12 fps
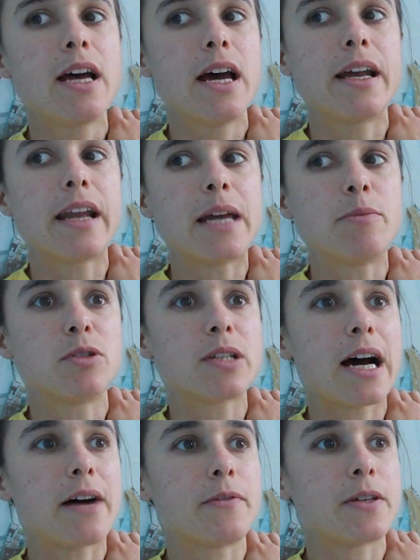and able to
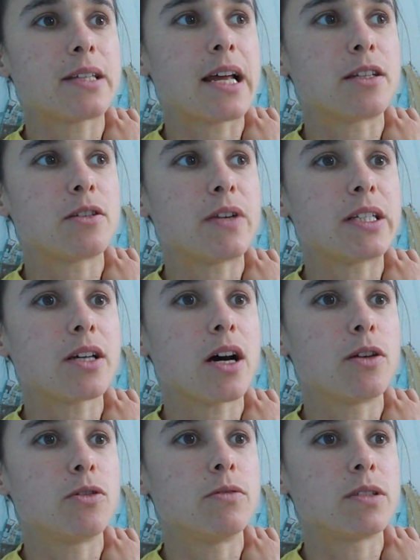have a sense of
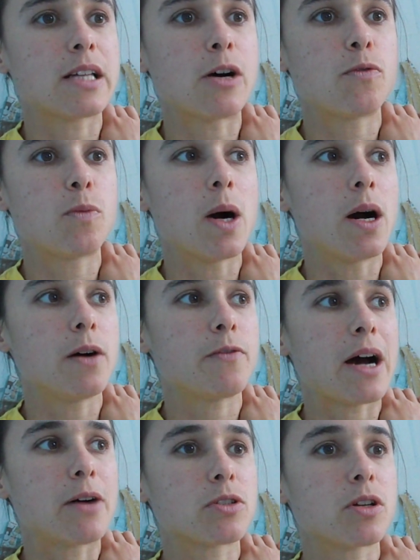internal self-worth
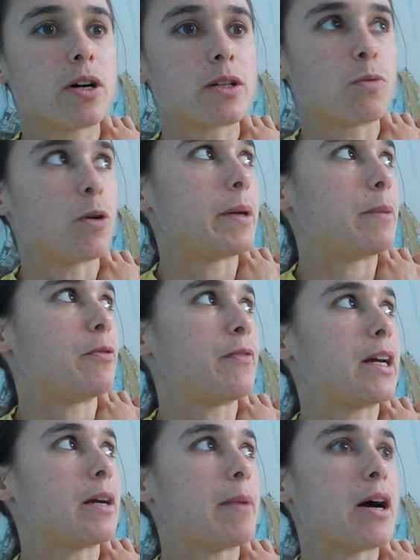outside of what people
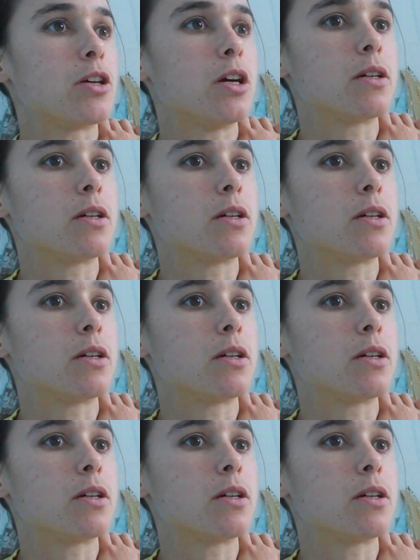think about you,